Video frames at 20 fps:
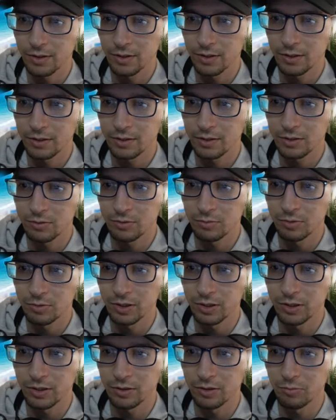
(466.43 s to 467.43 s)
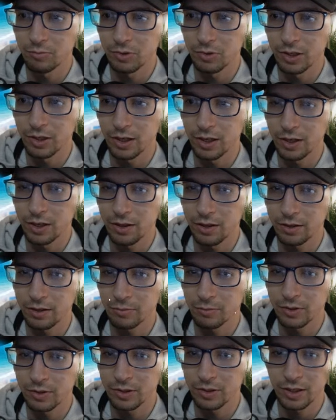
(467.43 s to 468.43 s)
should be good, but I think I'm
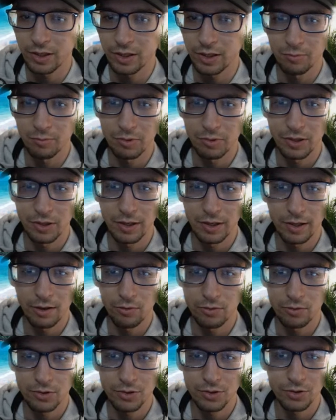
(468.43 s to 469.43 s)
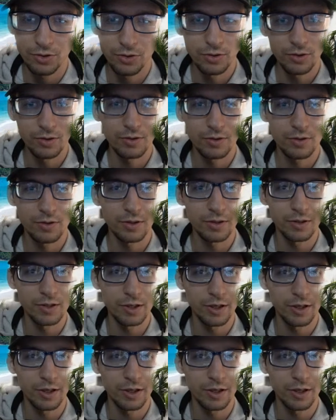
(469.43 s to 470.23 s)
gonna keep it out. So let's see.